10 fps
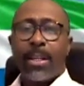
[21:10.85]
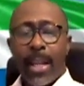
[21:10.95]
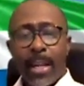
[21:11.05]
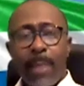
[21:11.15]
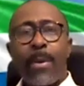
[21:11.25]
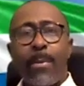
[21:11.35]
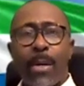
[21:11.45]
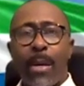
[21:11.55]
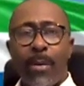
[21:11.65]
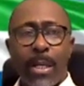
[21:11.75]
then the people
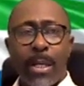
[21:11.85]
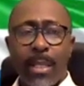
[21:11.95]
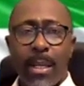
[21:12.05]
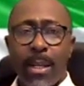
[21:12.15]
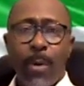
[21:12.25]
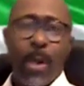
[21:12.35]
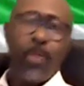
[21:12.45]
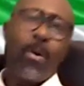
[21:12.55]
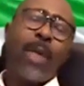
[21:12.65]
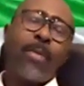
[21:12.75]
that will say, well,
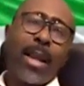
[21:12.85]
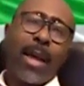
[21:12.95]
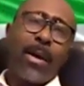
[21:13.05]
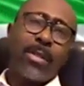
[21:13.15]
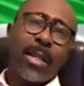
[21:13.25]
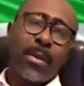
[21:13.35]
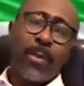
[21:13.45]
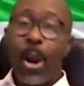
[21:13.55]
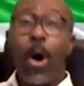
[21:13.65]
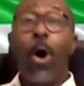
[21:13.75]
why we come out
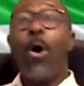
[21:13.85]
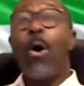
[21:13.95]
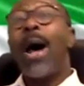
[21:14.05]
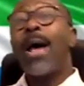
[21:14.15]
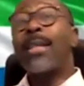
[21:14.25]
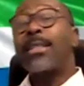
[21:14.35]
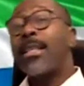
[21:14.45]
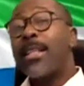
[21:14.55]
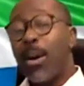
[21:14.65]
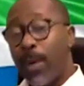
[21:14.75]
anyway, or
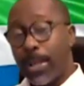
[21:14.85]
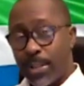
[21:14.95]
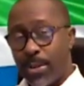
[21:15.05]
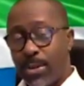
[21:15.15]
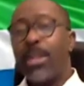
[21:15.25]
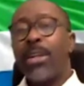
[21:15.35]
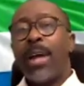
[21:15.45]
asking the question,